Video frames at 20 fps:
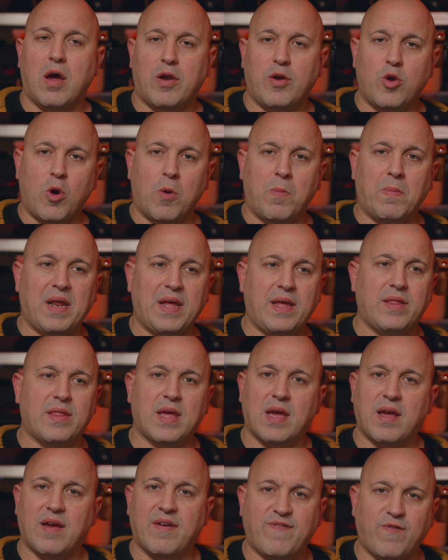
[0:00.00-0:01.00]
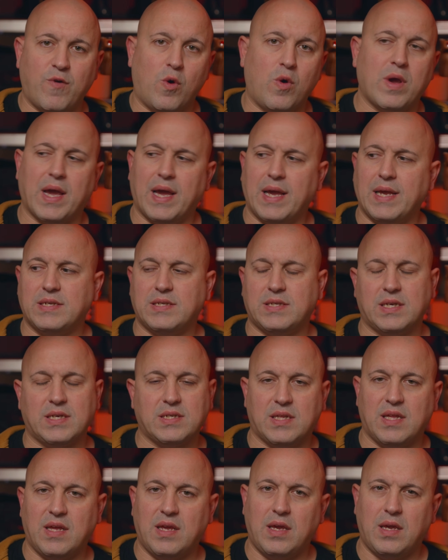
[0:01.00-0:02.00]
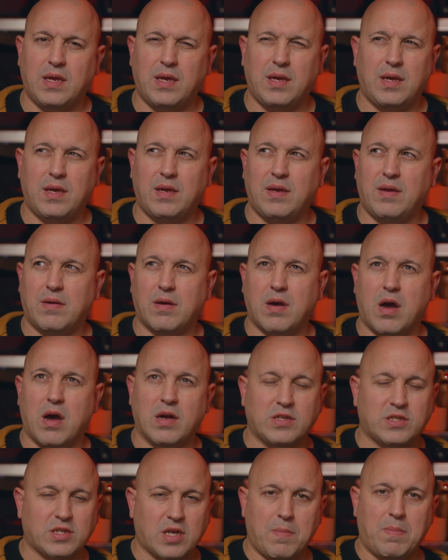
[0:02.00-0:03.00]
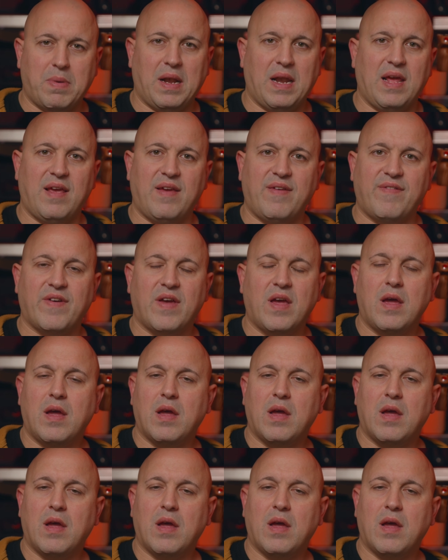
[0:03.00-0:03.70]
Normally they're 4K 60 Hertz, I believe.